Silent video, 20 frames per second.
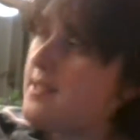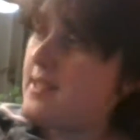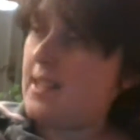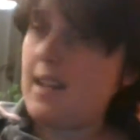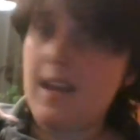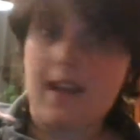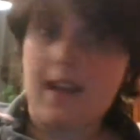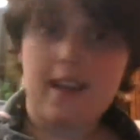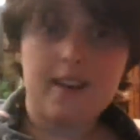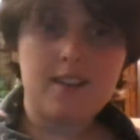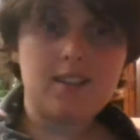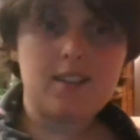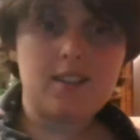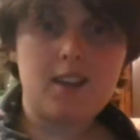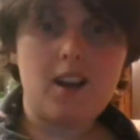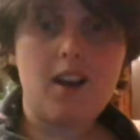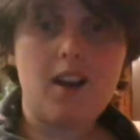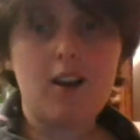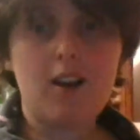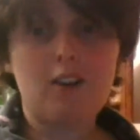is the
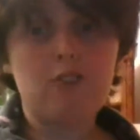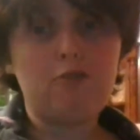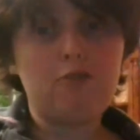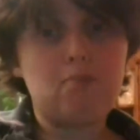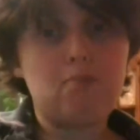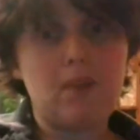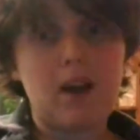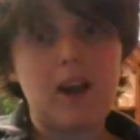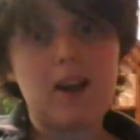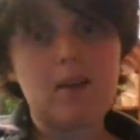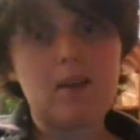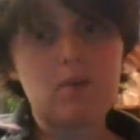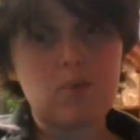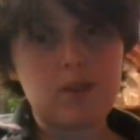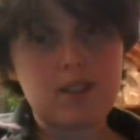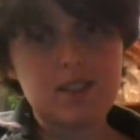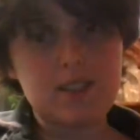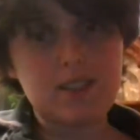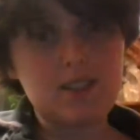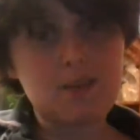end of my
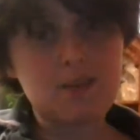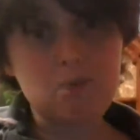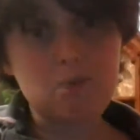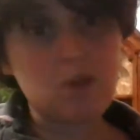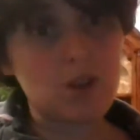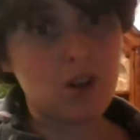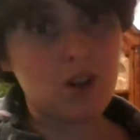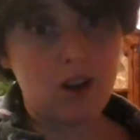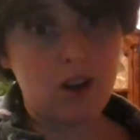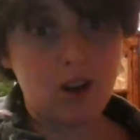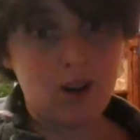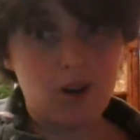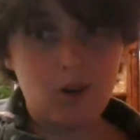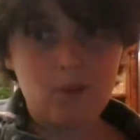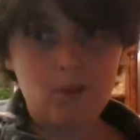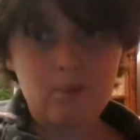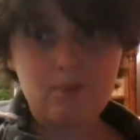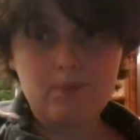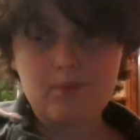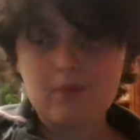recent book
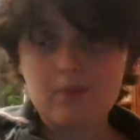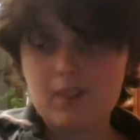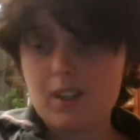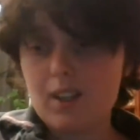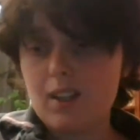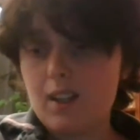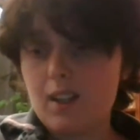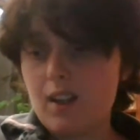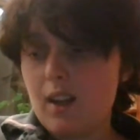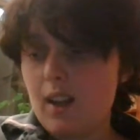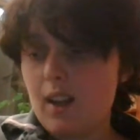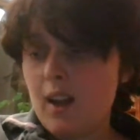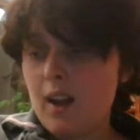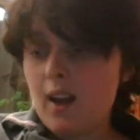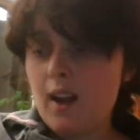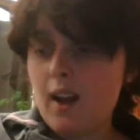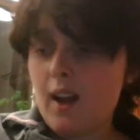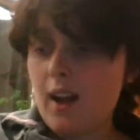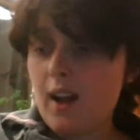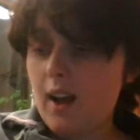haul.
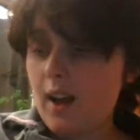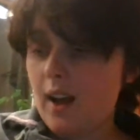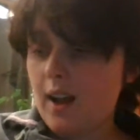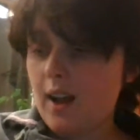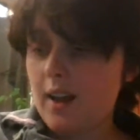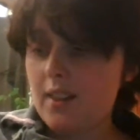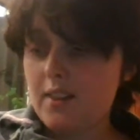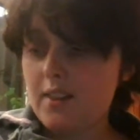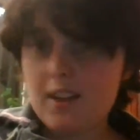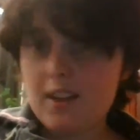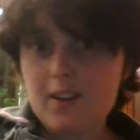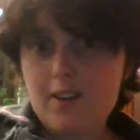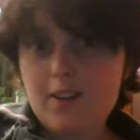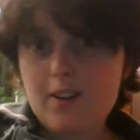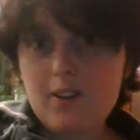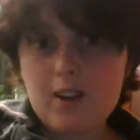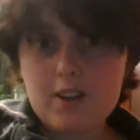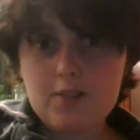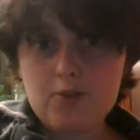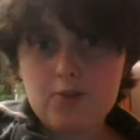
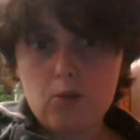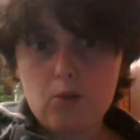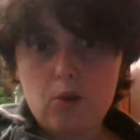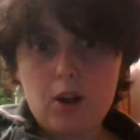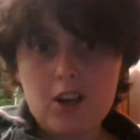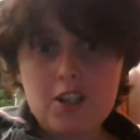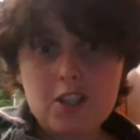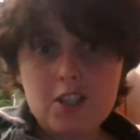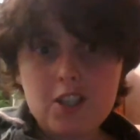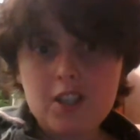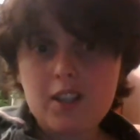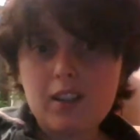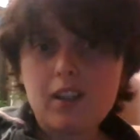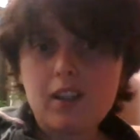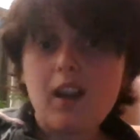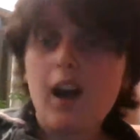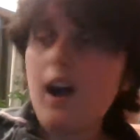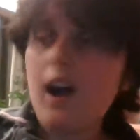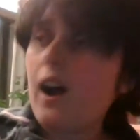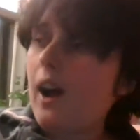Thank you guys for
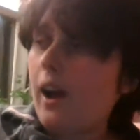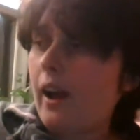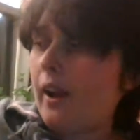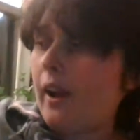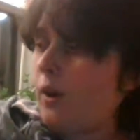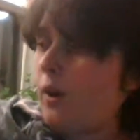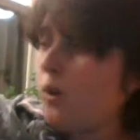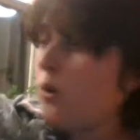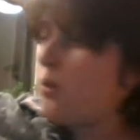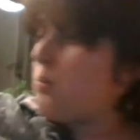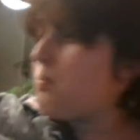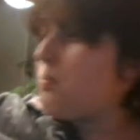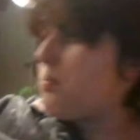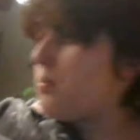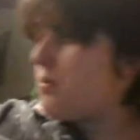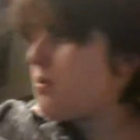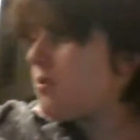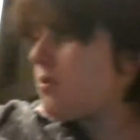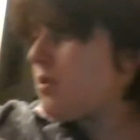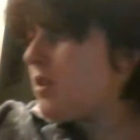watching. I hope
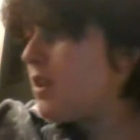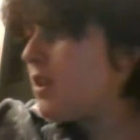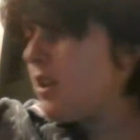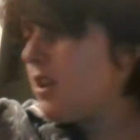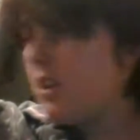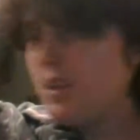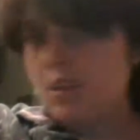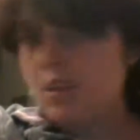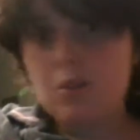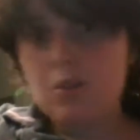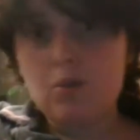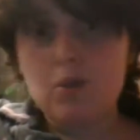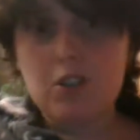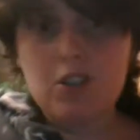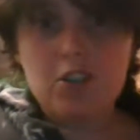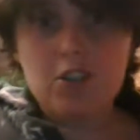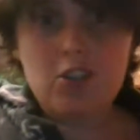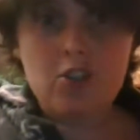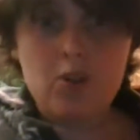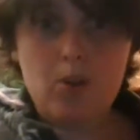you
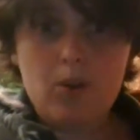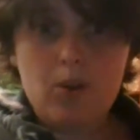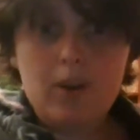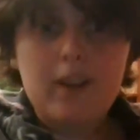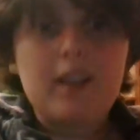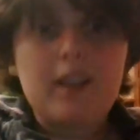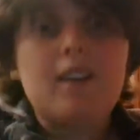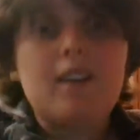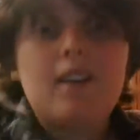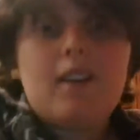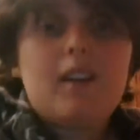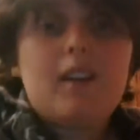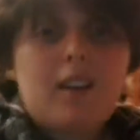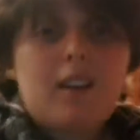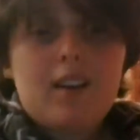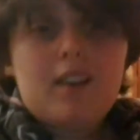enjoyed